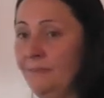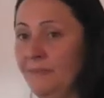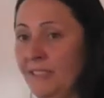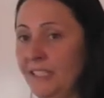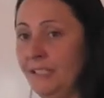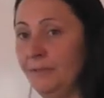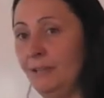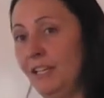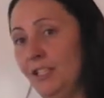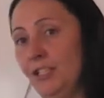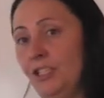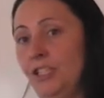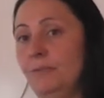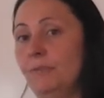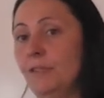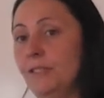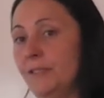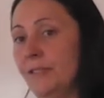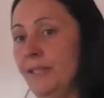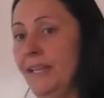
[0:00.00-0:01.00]
the strategy
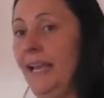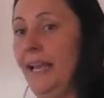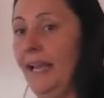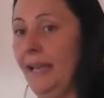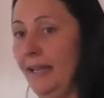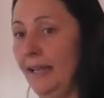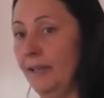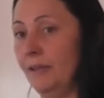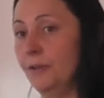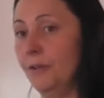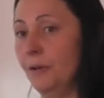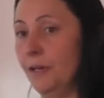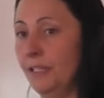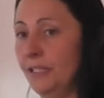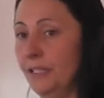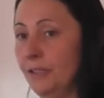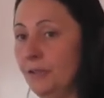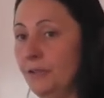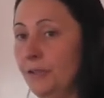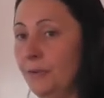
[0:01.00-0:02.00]
was okay
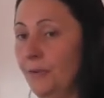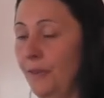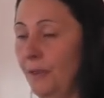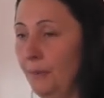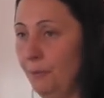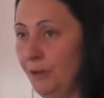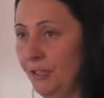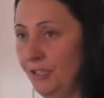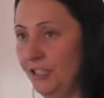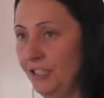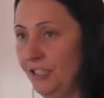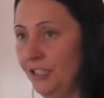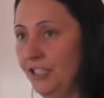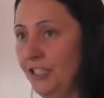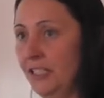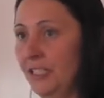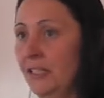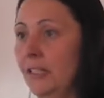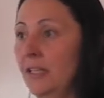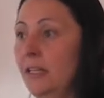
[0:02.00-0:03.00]
according to the
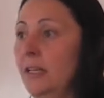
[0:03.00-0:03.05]
practitioner.